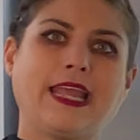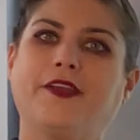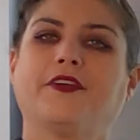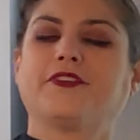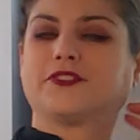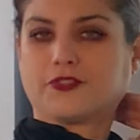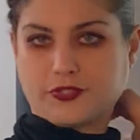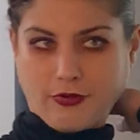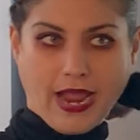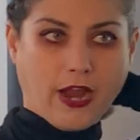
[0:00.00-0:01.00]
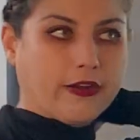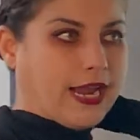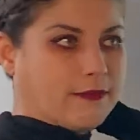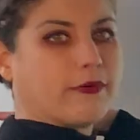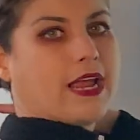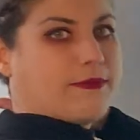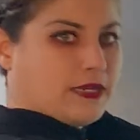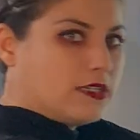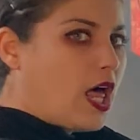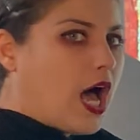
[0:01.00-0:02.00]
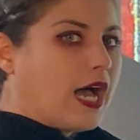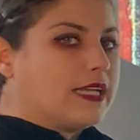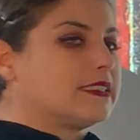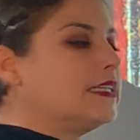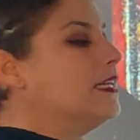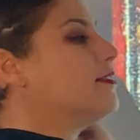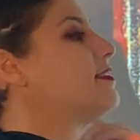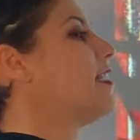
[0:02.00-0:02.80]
characters, right, are Abraham and Lot. The